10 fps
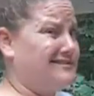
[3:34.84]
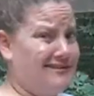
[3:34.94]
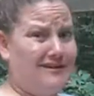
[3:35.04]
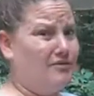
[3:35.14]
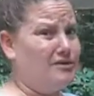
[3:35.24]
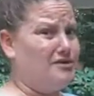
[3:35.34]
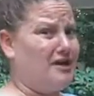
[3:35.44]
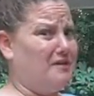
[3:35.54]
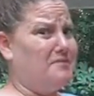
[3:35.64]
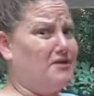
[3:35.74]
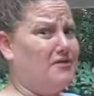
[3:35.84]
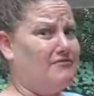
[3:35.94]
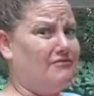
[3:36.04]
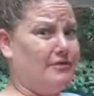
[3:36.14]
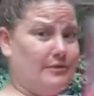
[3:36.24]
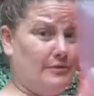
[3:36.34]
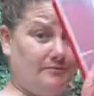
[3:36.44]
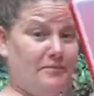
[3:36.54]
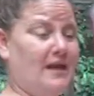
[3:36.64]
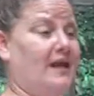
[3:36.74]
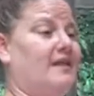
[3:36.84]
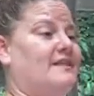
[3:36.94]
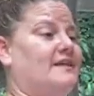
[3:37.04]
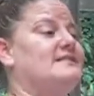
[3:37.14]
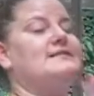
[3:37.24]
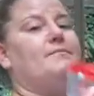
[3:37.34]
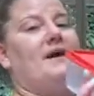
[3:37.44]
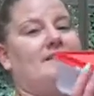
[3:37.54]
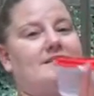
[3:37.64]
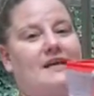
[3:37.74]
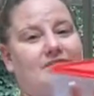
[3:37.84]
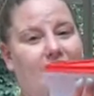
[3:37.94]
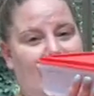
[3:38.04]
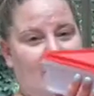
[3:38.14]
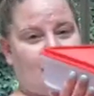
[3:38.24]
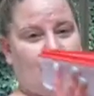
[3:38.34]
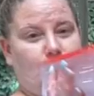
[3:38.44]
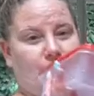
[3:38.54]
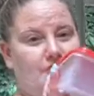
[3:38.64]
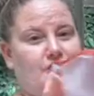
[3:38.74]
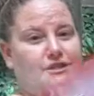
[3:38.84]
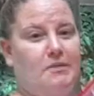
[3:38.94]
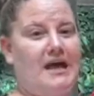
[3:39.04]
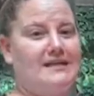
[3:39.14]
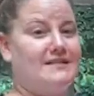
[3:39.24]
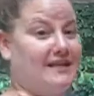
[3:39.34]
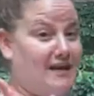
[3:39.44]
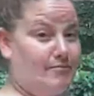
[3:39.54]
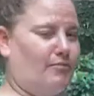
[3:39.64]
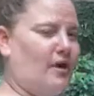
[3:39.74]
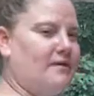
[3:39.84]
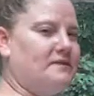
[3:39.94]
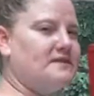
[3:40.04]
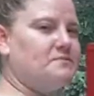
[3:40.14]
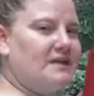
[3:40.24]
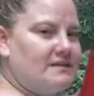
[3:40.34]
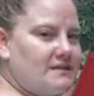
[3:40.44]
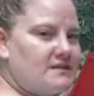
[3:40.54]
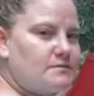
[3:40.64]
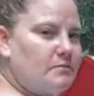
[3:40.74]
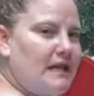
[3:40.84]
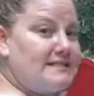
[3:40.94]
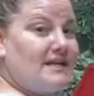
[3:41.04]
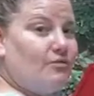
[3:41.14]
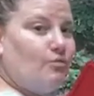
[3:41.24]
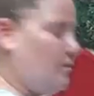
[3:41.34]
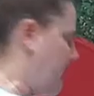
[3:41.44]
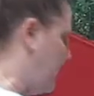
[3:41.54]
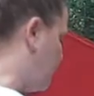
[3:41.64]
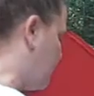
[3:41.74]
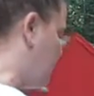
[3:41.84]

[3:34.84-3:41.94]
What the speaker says: you know, when you're camping, you have food. This is about the size of a casserole dish. It's plastic. I grabbed this because it's plastic and won't make as much